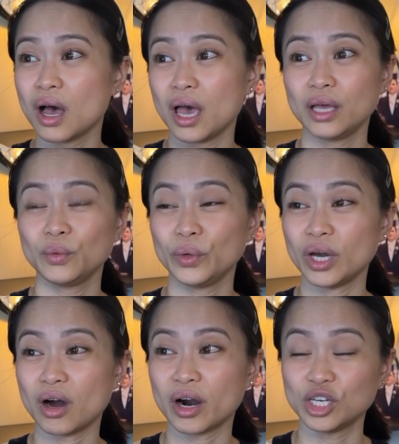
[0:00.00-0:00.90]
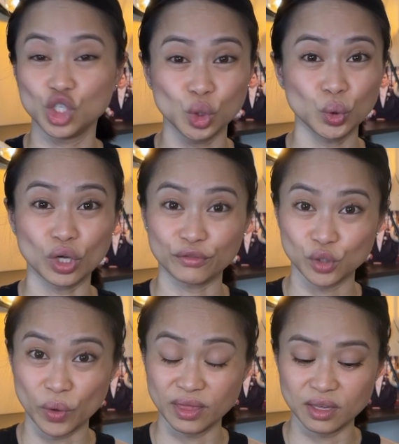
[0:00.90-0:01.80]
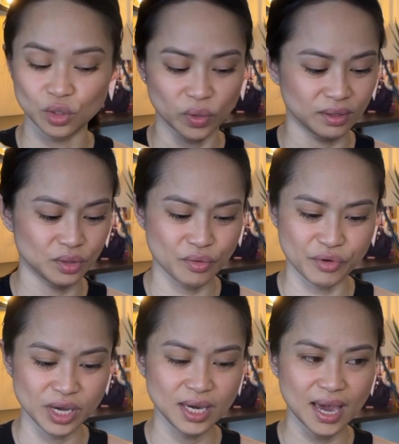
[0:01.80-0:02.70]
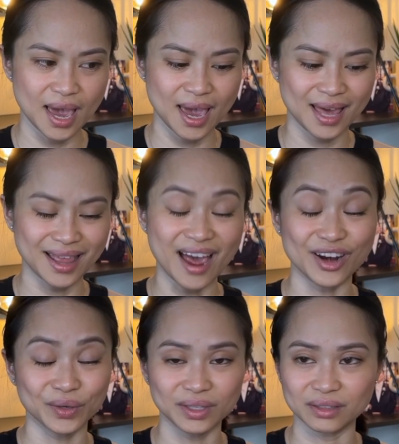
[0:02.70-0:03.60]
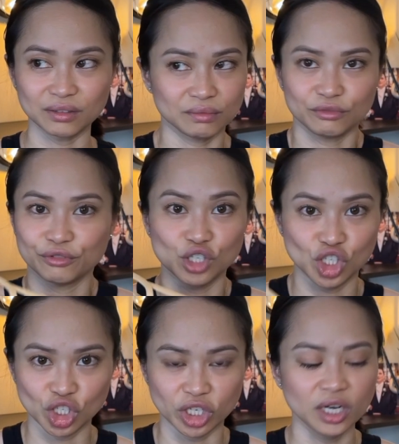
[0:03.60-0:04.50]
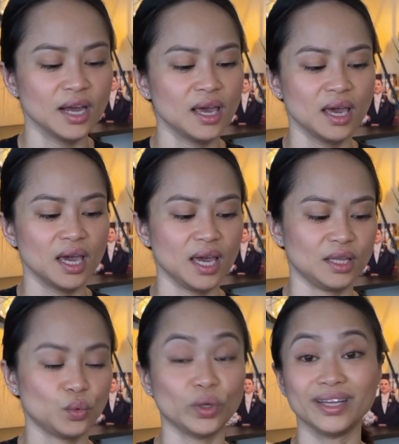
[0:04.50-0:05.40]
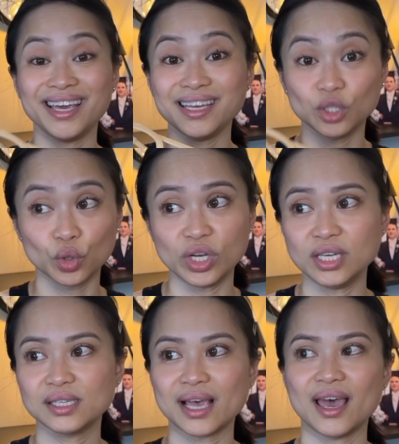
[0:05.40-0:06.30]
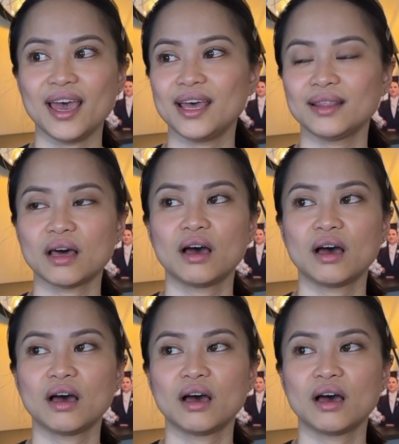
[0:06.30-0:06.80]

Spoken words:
and we are June of 2023, and I know that for sure it will increase, and